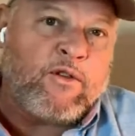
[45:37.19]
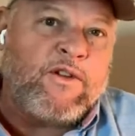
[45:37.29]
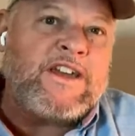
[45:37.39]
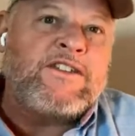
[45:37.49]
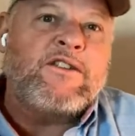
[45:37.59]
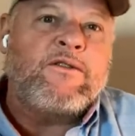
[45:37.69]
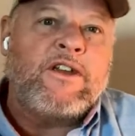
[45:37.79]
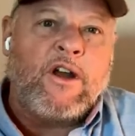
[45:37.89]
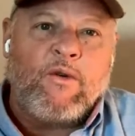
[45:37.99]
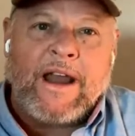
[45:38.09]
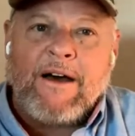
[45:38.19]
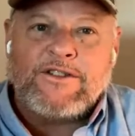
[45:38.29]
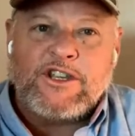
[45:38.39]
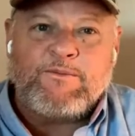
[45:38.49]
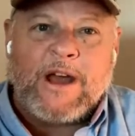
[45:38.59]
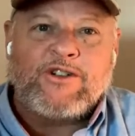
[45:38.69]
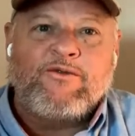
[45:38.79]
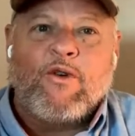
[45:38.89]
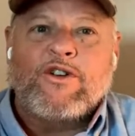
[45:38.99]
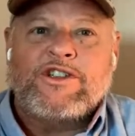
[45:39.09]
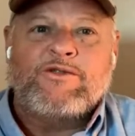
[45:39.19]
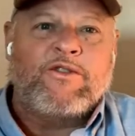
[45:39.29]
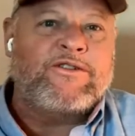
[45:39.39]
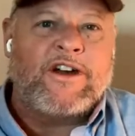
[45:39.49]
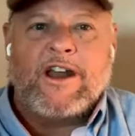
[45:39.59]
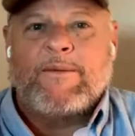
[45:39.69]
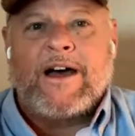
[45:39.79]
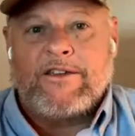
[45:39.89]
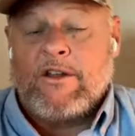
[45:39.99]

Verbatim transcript: The reason, you know, when I was in Special Forces, we were taught about,